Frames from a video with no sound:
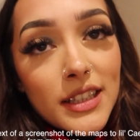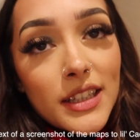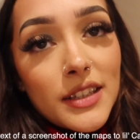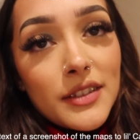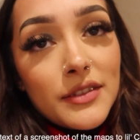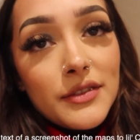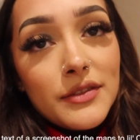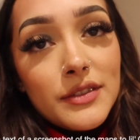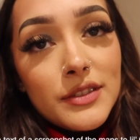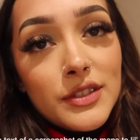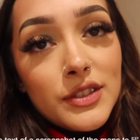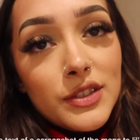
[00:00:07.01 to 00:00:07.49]

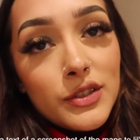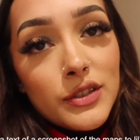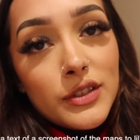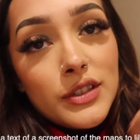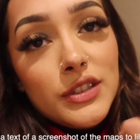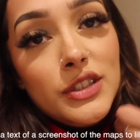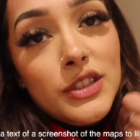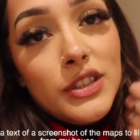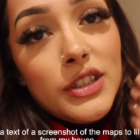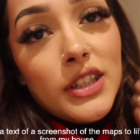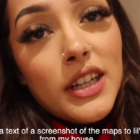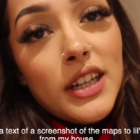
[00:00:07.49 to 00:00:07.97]
of a
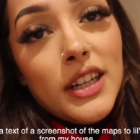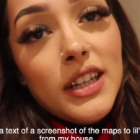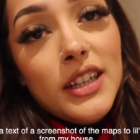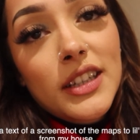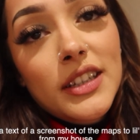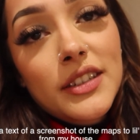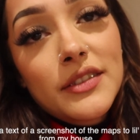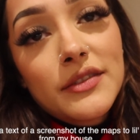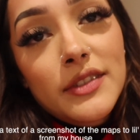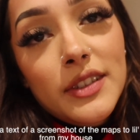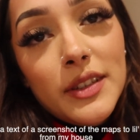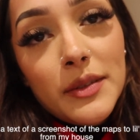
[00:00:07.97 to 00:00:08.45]

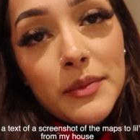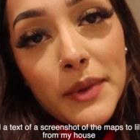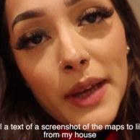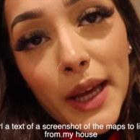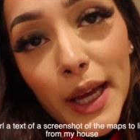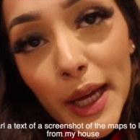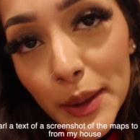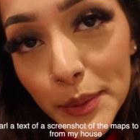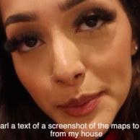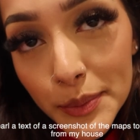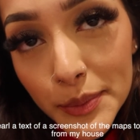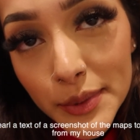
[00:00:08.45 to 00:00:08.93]
screenshot of the
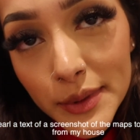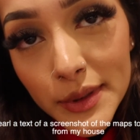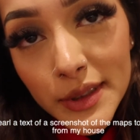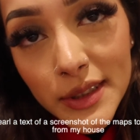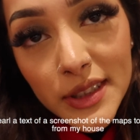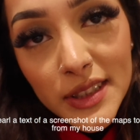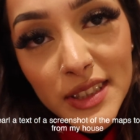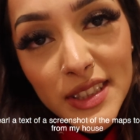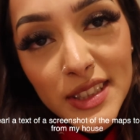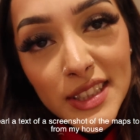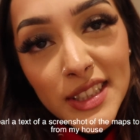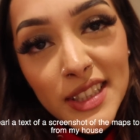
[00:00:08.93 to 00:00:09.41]

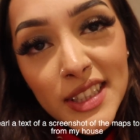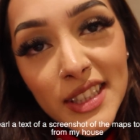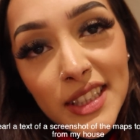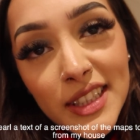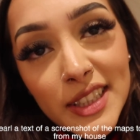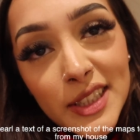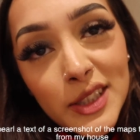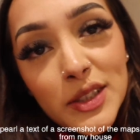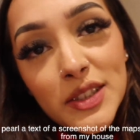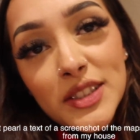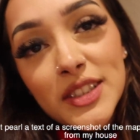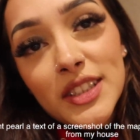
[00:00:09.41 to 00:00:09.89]
maps
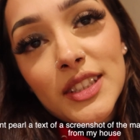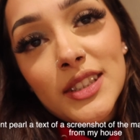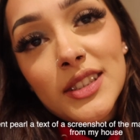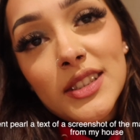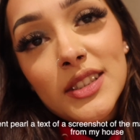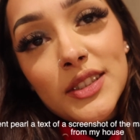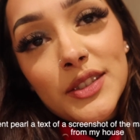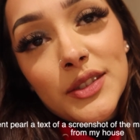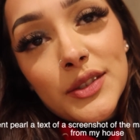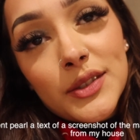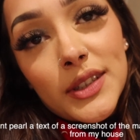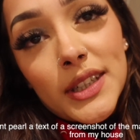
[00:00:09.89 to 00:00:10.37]
to Little
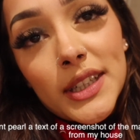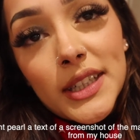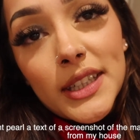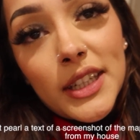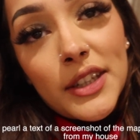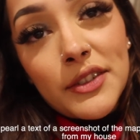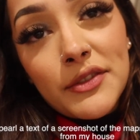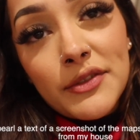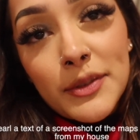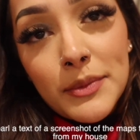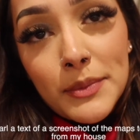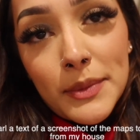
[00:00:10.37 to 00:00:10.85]
Caesars
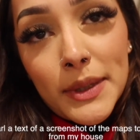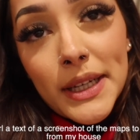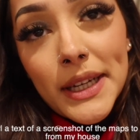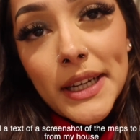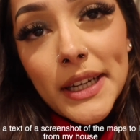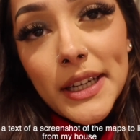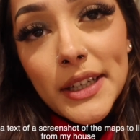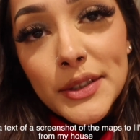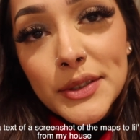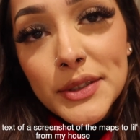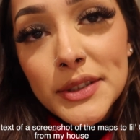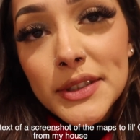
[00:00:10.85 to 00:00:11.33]
right now from
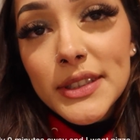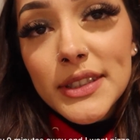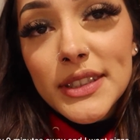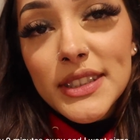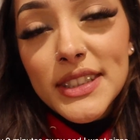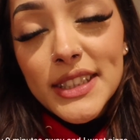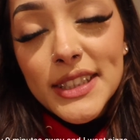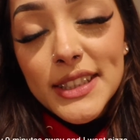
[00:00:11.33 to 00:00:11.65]
my house.